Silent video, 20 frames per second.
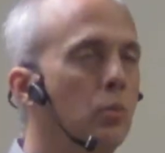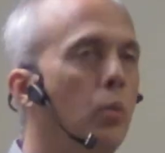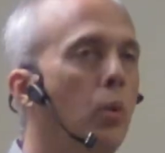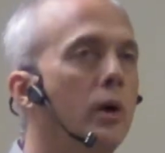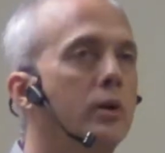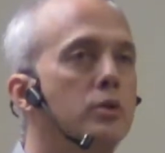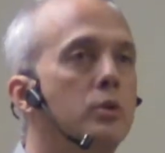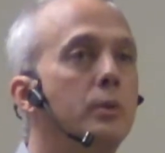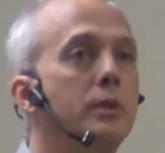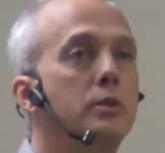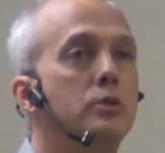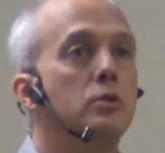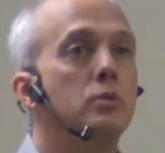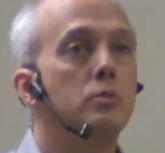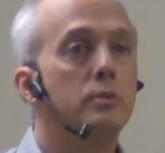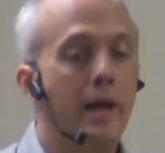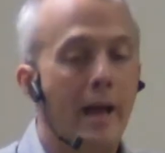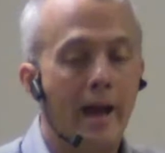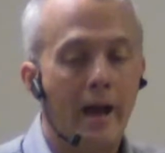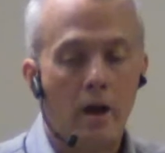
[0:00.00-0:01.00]
what do we do
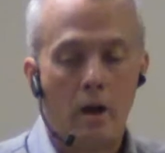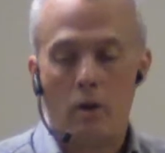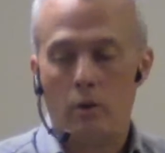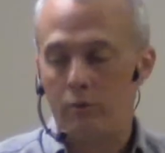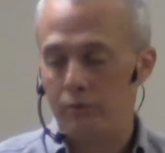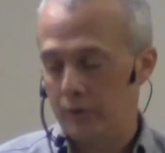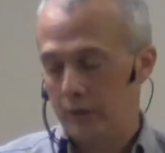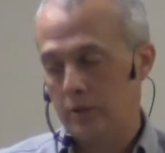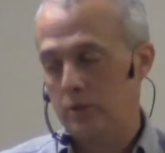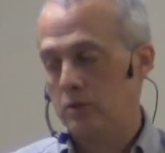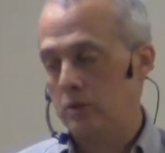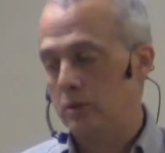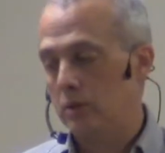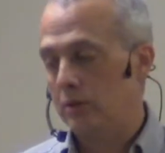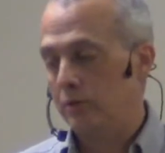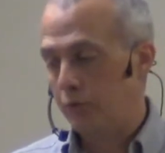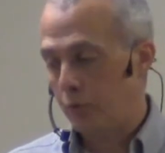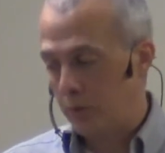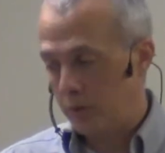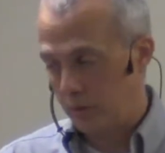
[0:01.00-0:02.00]
now, Victor,
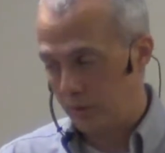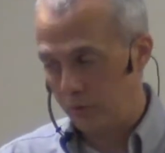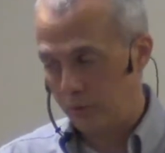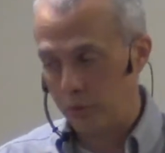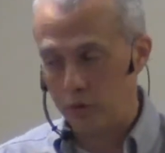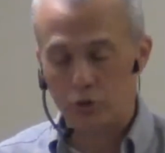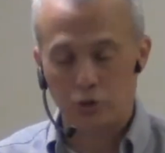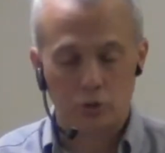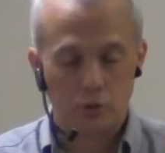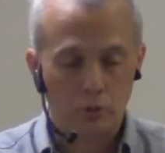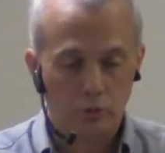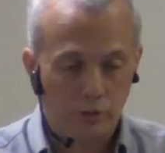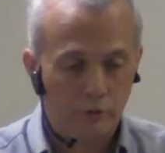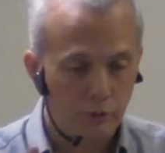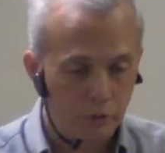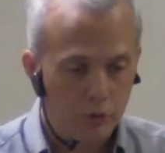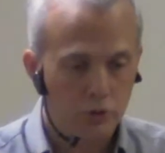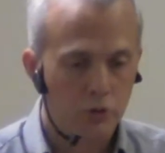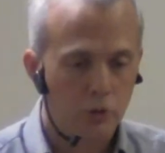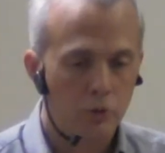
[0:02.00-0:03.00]
if we
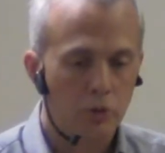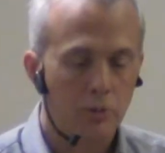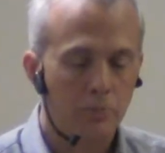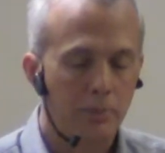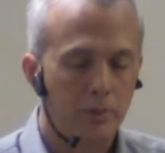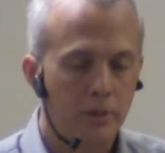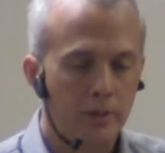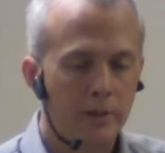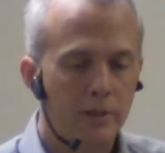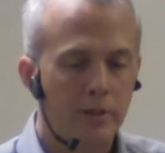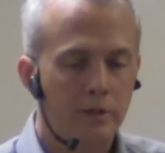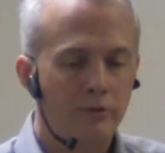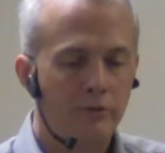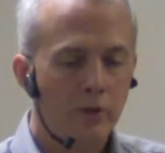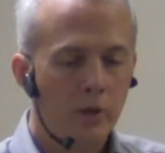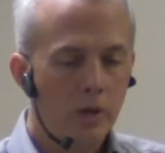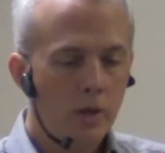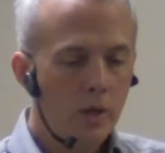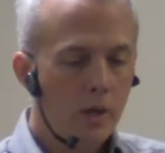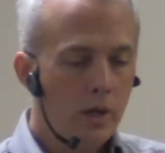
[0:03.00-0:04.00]
truly believe
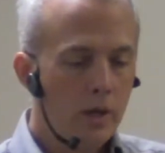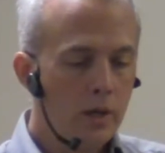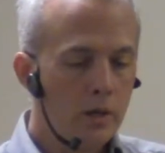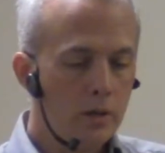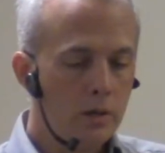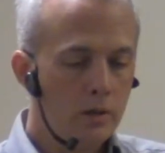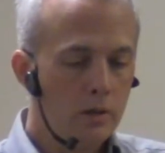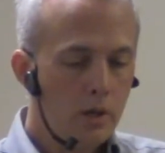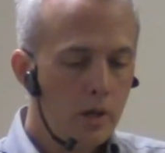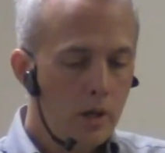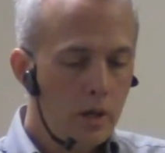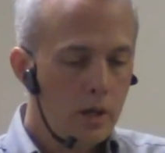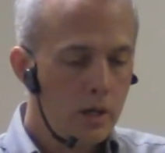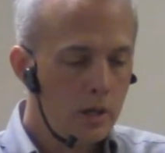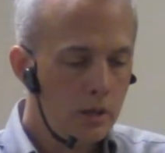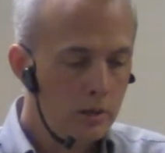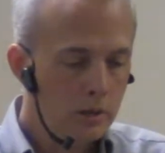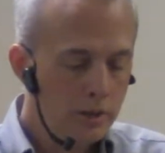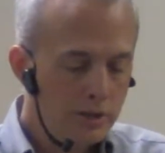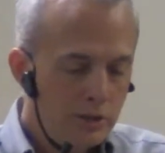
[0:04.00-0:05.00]
in
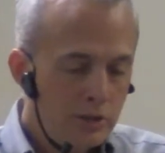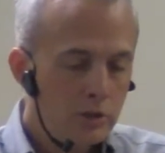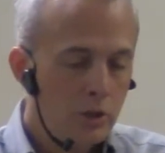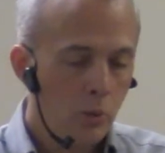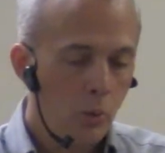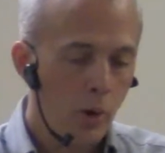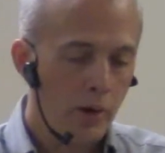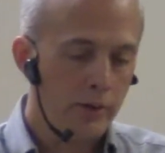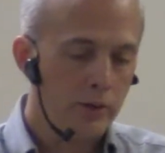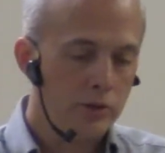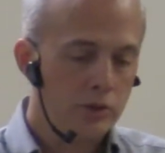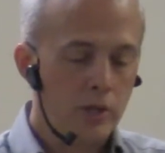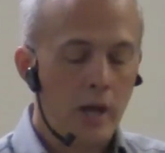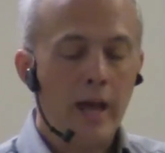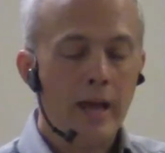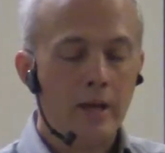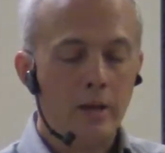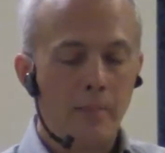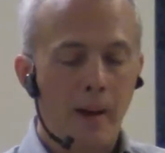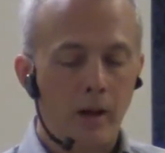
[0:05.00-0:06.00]
listening to what you're
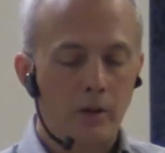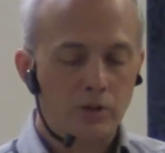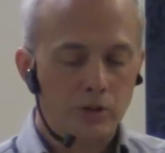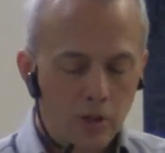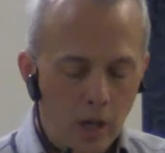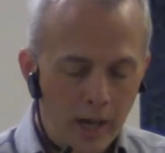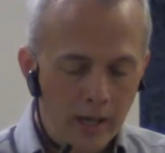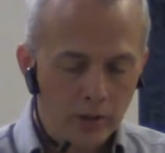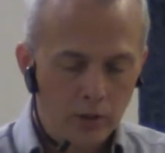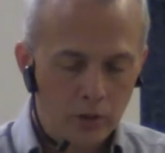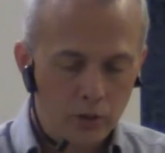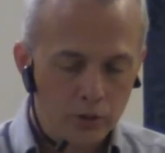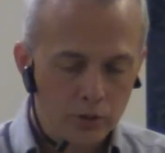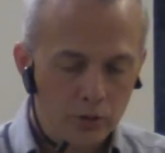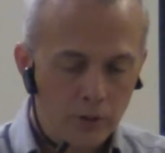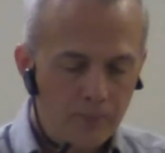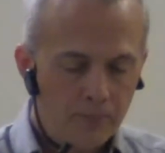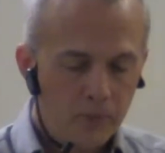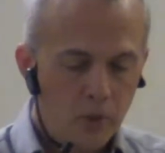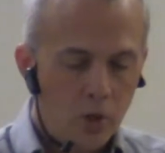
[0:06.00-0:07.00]
saying about
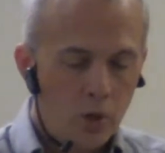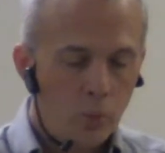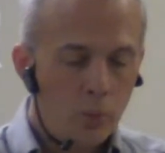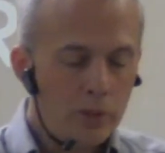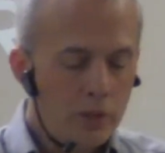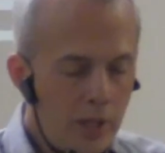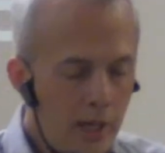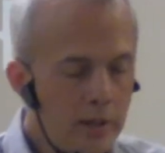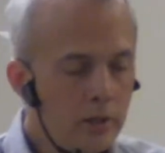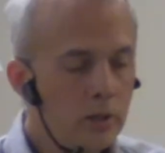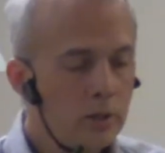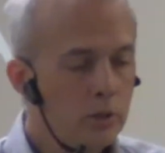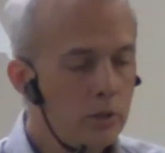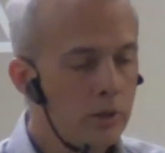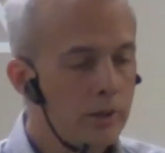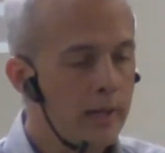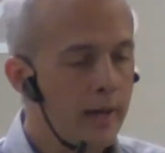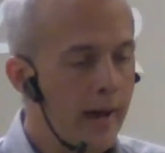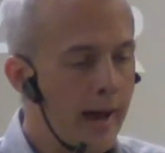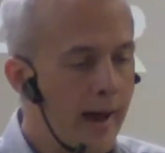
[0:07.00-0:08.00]
cycles? We take a
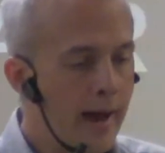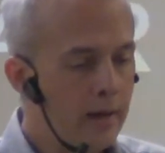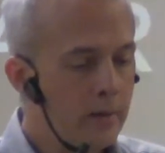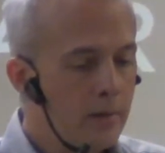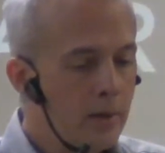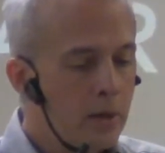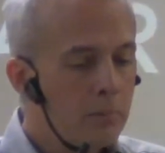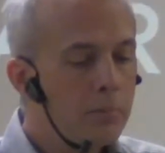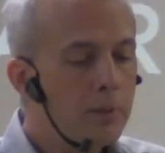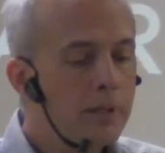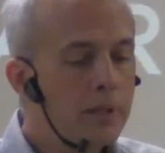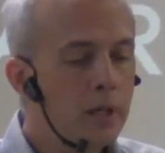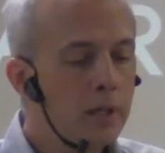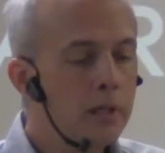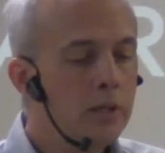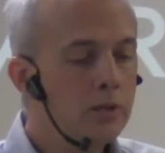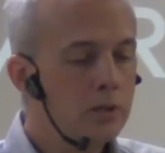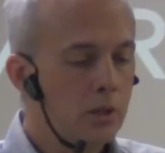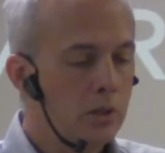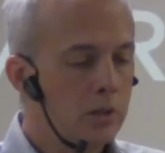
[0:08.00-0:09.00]
look at
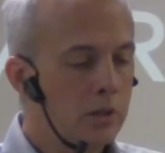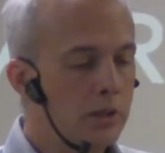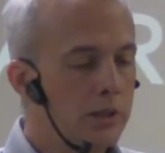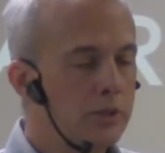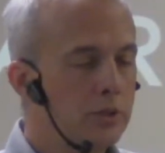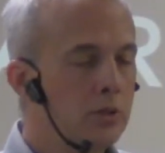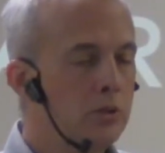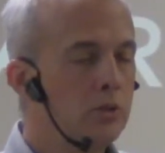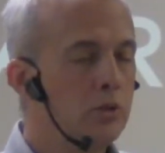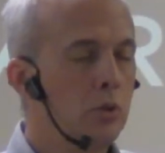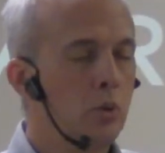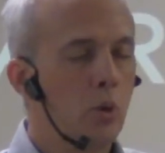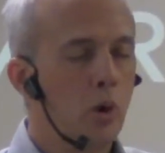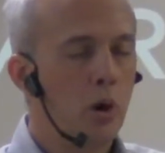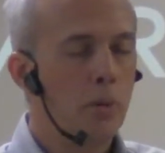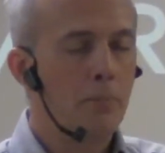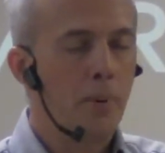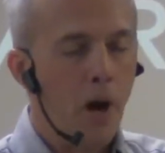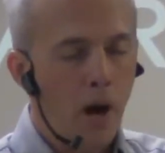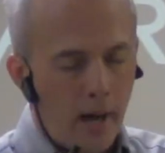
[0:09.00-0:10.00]
beginning to listen to
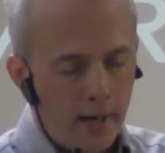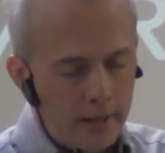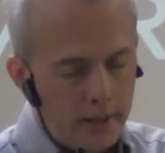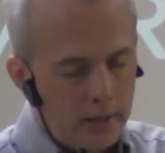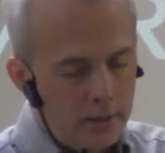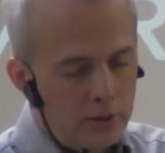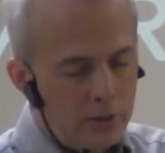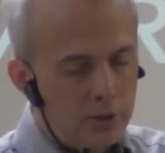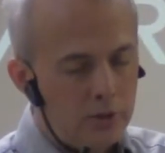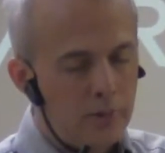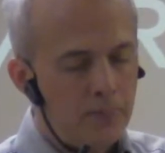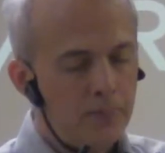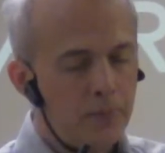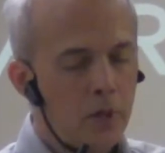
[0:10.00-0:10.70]
our bodies,